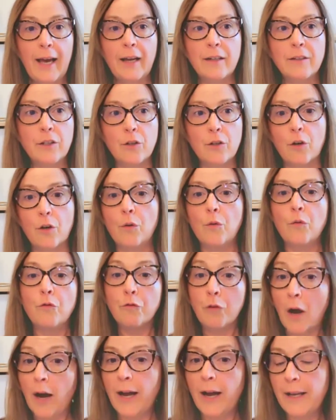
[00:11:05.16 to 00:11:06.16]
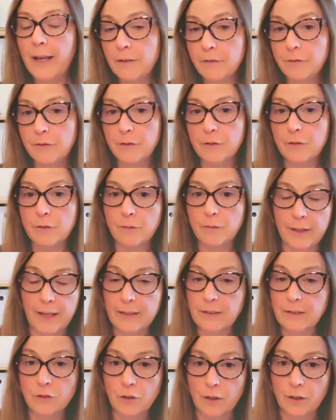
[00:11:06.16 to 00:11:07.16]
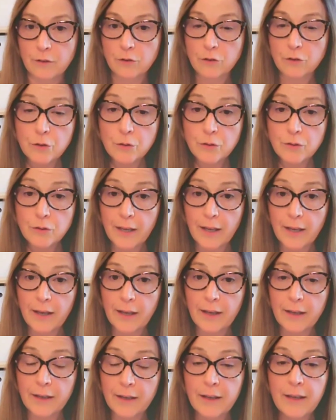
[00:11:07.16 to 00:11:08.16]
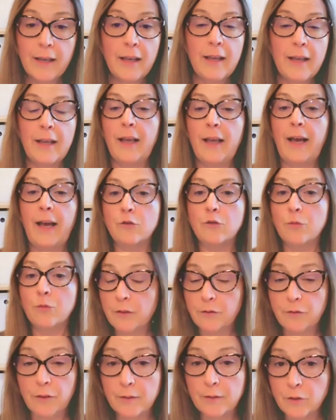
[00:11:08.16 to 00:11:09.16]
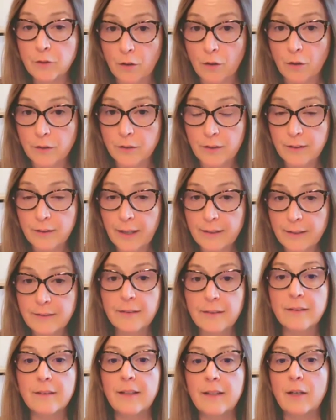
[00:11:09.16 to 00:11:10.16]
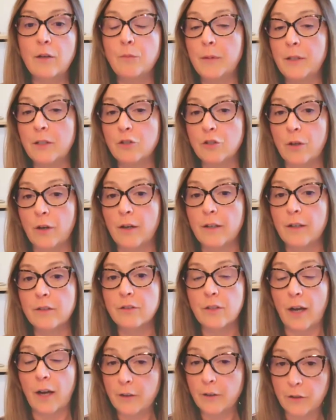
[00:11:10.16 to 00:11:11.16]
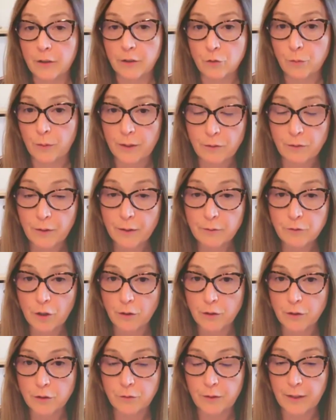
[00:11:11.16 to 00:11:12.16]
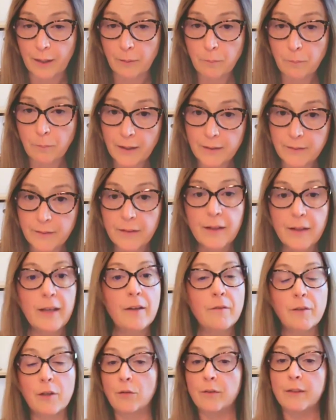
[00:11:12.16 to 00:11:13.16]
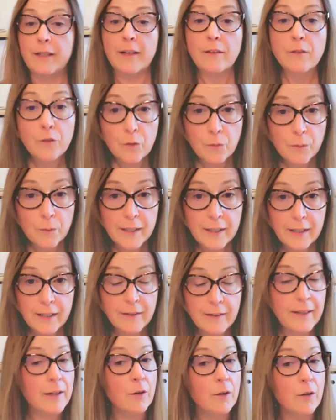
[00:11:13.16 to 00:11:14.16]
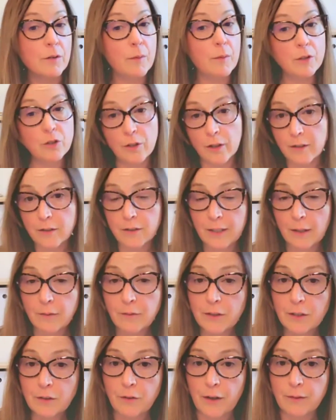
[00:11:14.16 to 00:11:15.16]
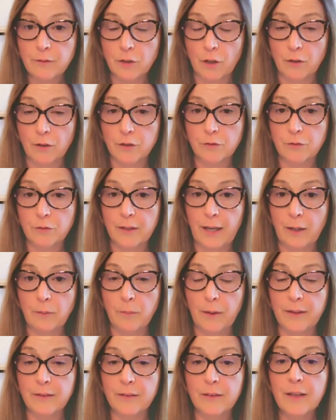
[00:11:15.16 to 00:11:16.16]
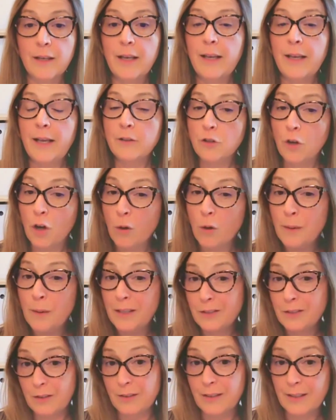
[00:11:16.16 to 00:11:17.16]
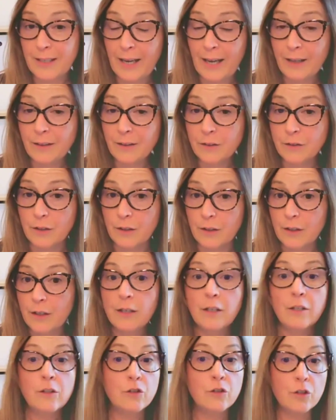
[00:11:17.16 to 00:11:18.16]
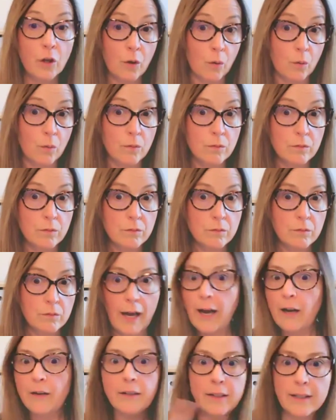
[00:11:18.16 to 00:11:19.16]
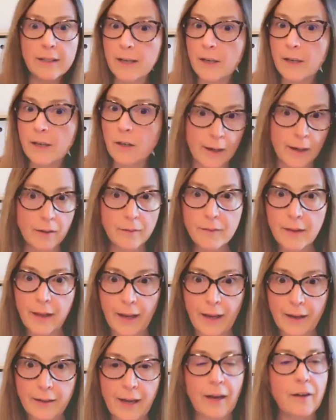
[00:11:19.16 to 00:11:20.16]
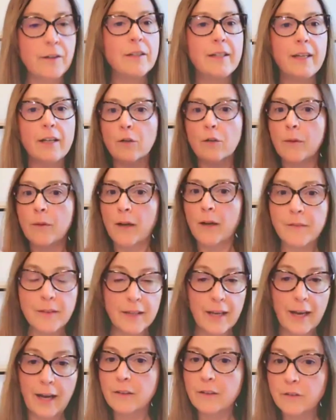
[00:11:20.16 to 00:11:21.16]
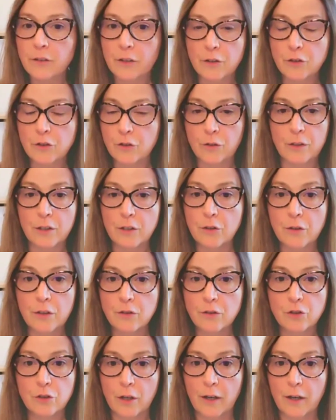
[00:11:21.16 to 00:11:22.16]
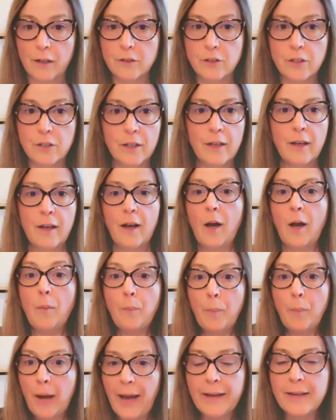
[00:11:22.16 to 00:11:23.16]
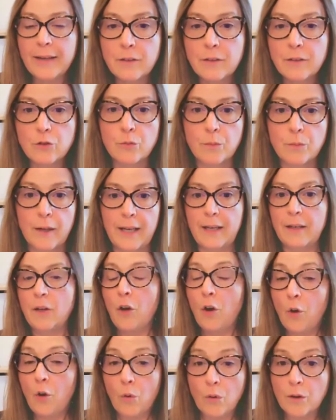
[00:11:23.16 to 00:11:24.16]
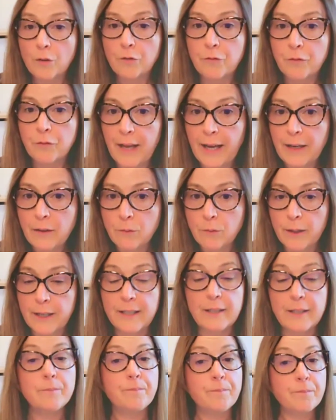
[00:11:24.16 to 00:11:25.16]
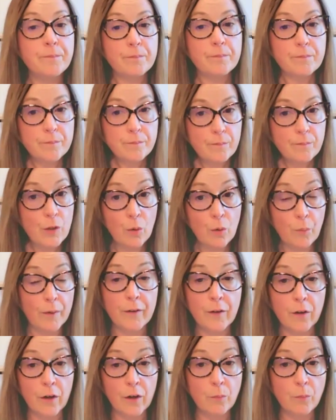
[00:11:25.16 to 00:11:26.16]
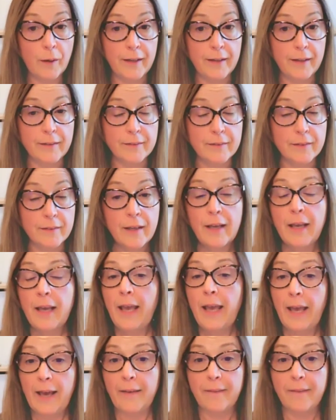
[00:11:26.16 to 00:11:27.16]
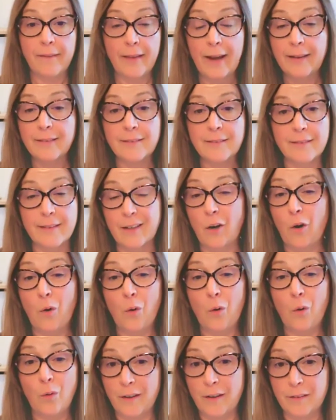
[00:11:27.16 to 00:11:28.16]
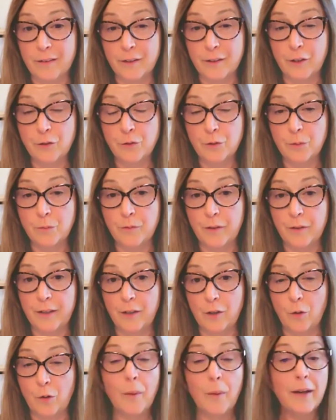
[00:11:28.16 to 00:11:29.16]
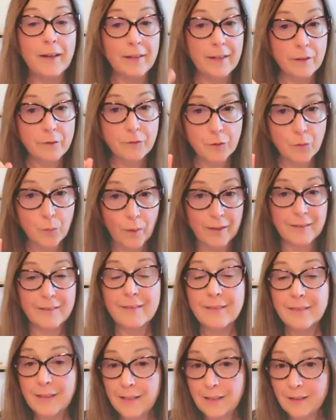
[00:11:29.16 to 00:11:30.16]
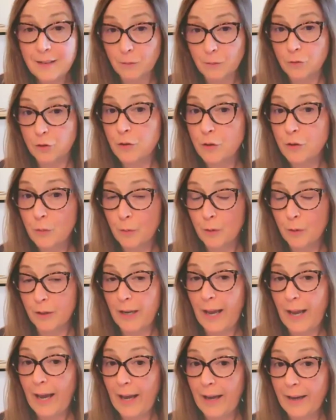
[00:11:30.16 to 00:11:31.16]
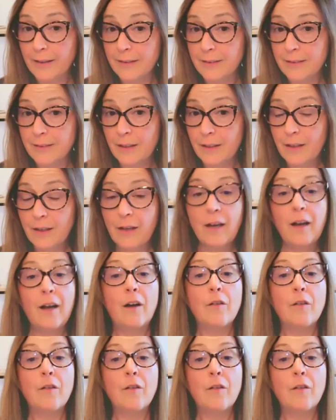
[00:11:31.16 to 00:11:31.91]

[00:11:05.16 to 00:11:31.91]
had, 5 lessons on Tuesday at $25 a lesson, they'd be charged $125 for that month. If they only had 3, they'd only be charged $75 for that month. It's all based on the calendar. So how do you get around that? How do you get around the calendar so that you can charge a package rate or a flat rate? Well, there are ways, and that's like a whole other YouTube video. But if you want to see some Tutorbird hacks